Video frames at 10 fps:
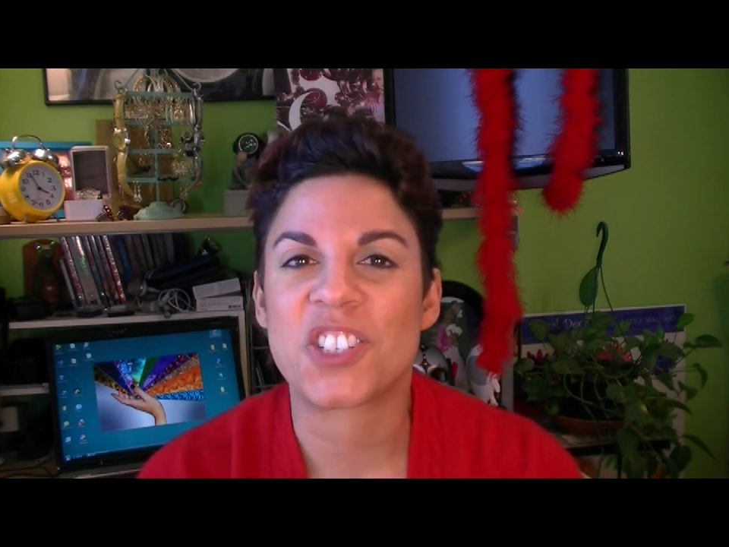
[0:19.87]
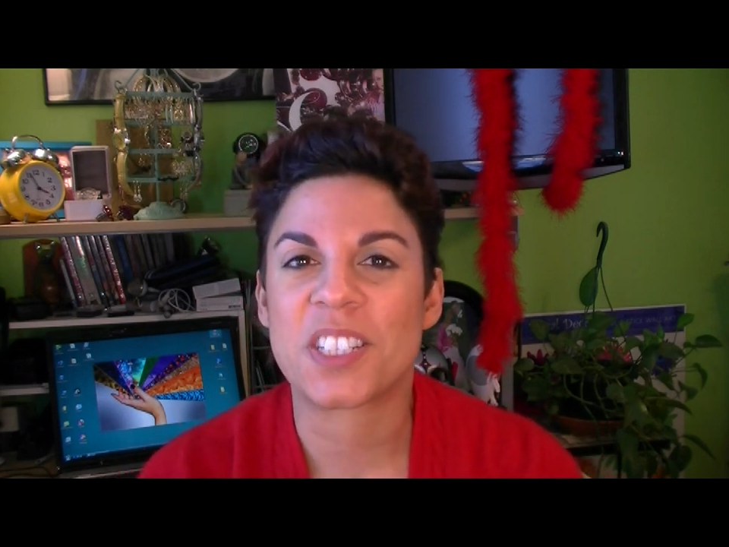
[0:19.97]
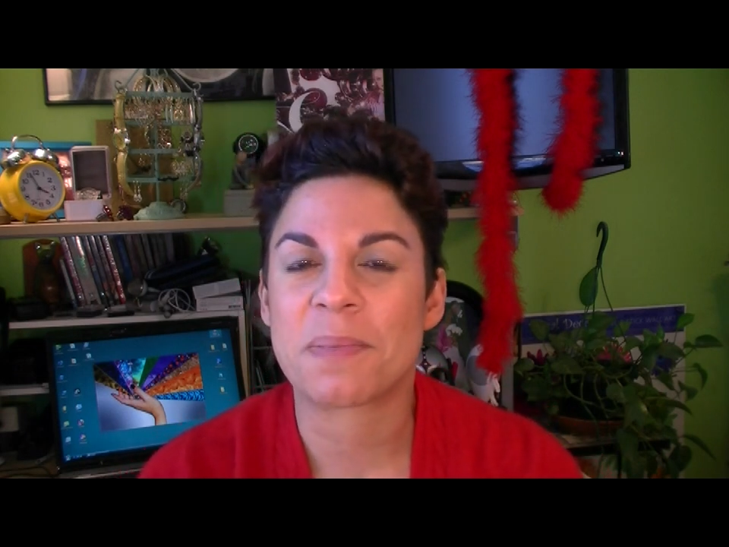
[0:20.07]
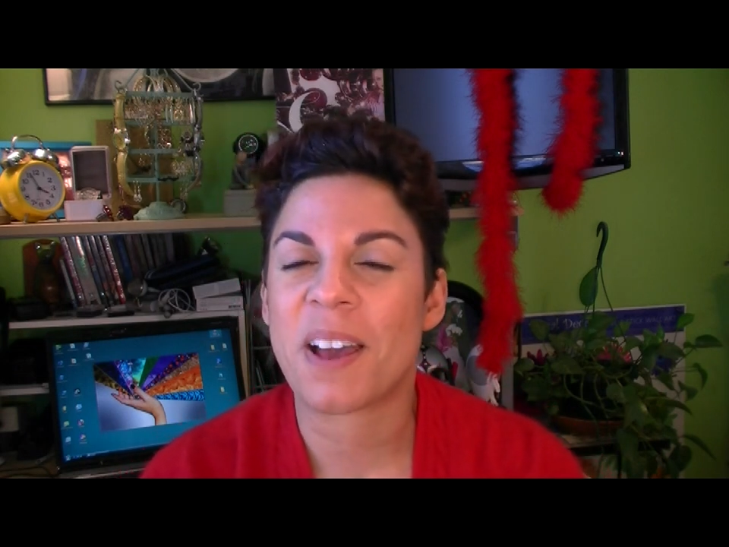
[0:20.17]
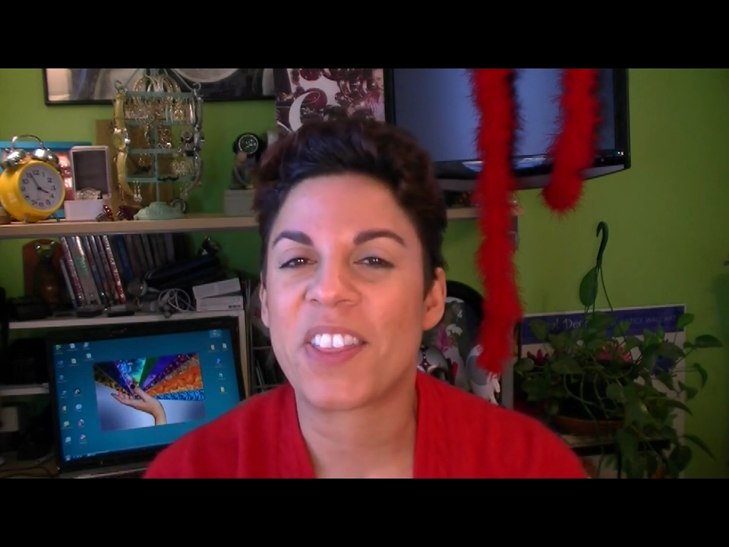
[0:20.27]

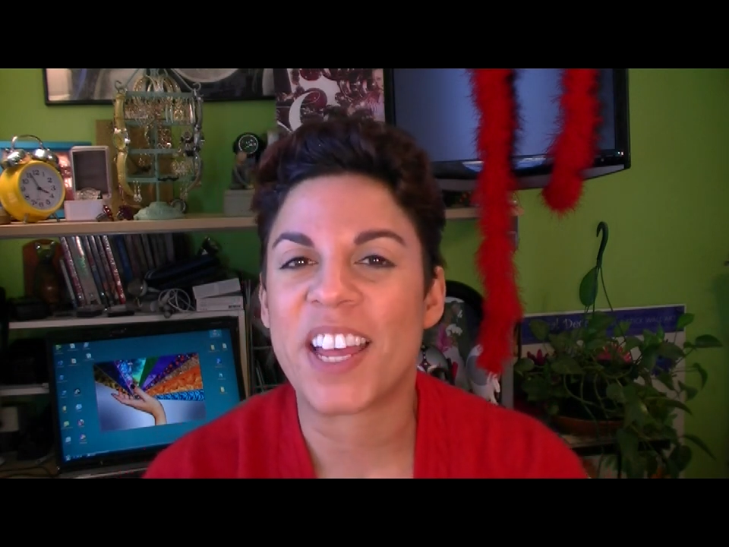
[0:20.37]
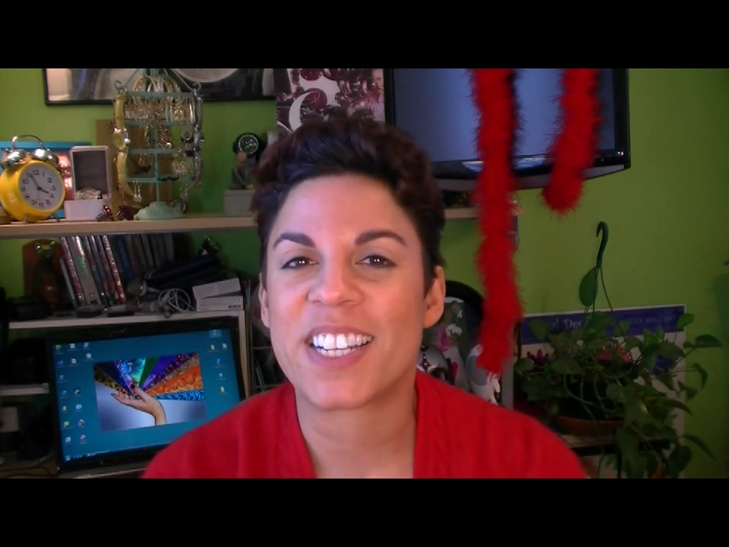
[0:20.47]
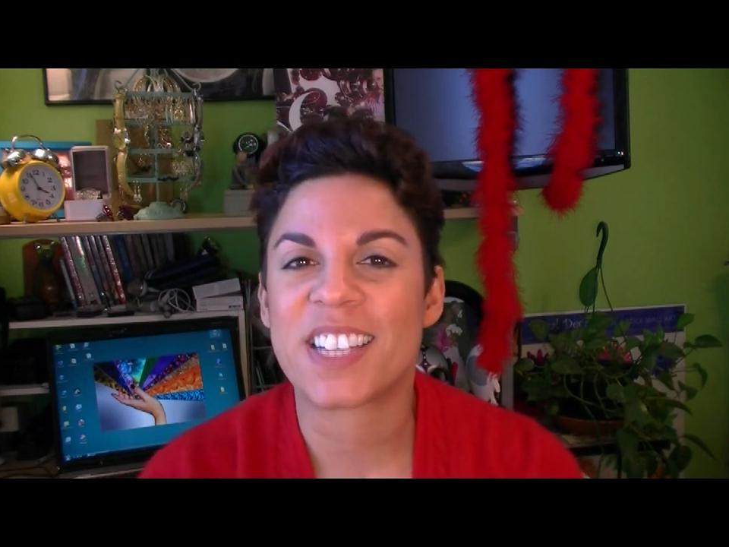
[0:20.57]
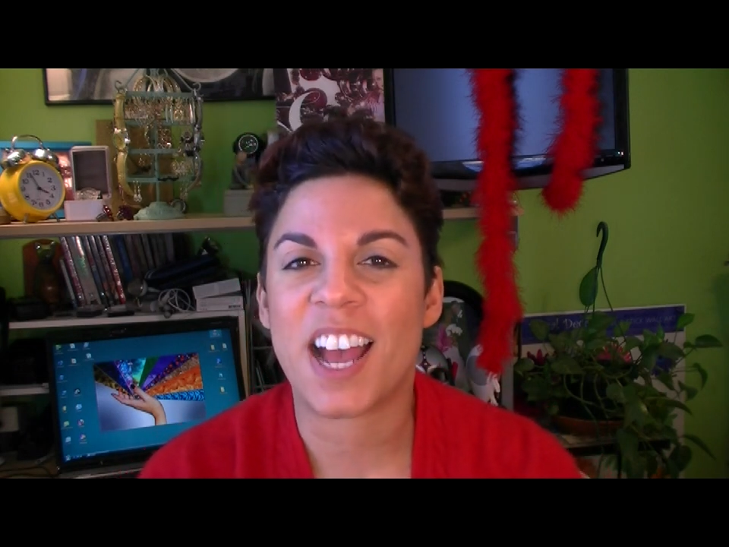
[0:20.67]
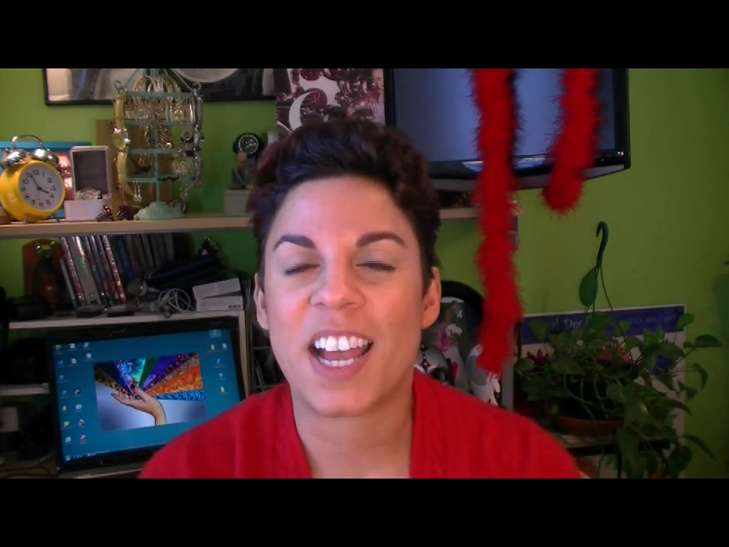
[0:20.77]
just about
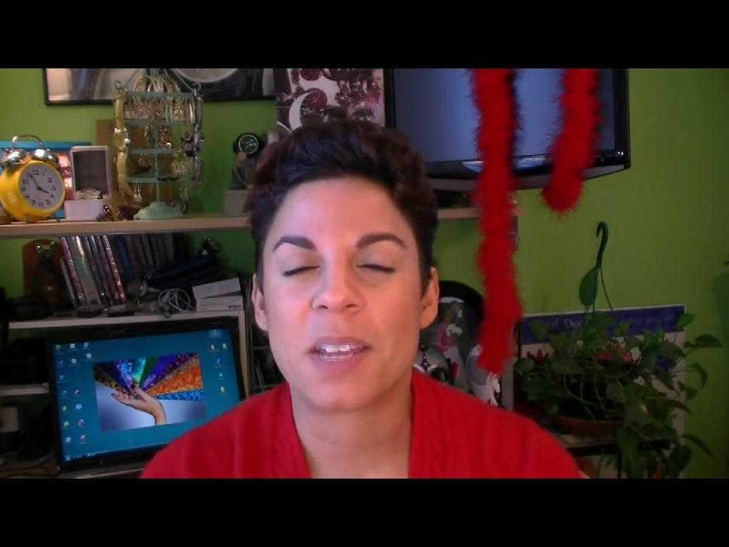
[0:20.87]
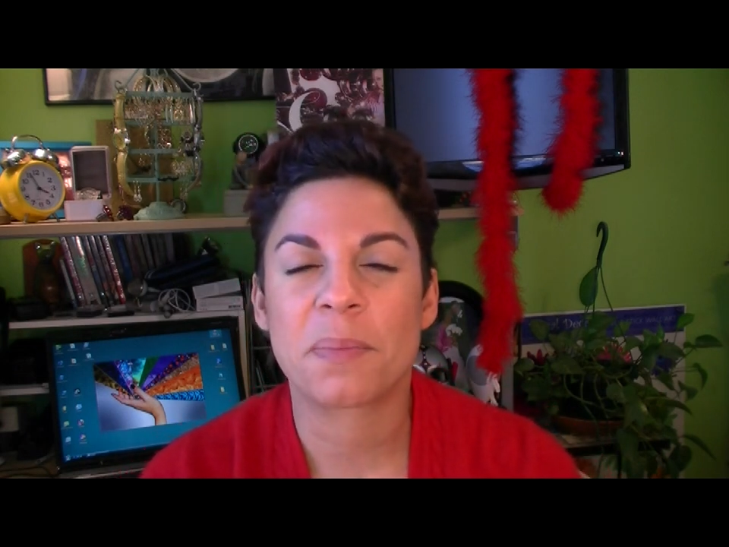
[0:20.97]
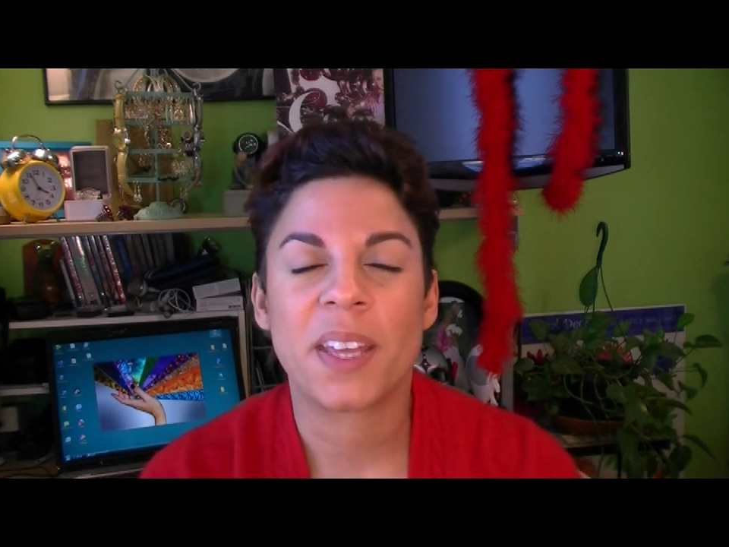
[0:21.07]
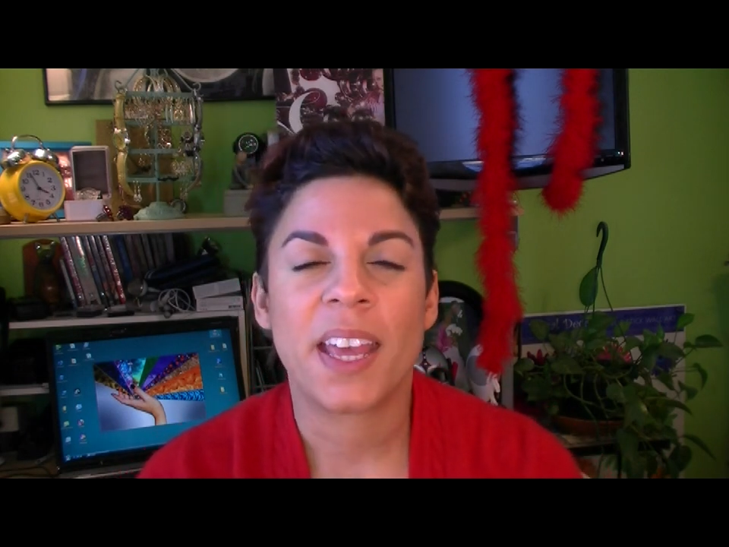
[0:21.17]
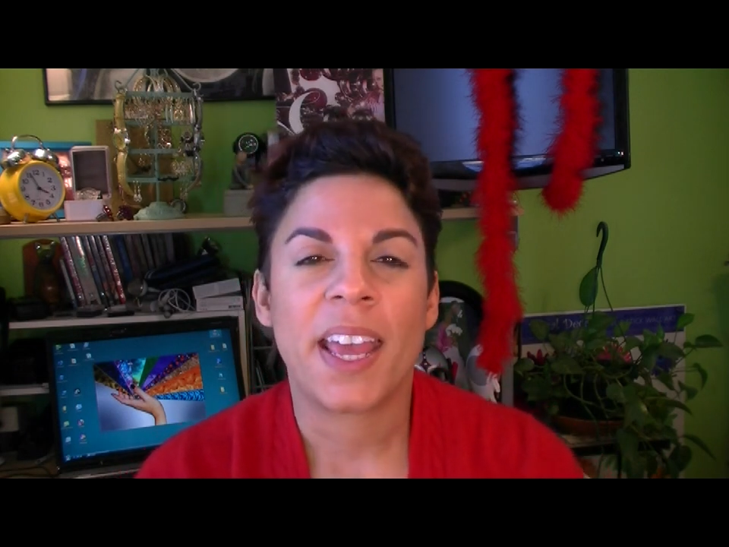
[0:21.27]
that time,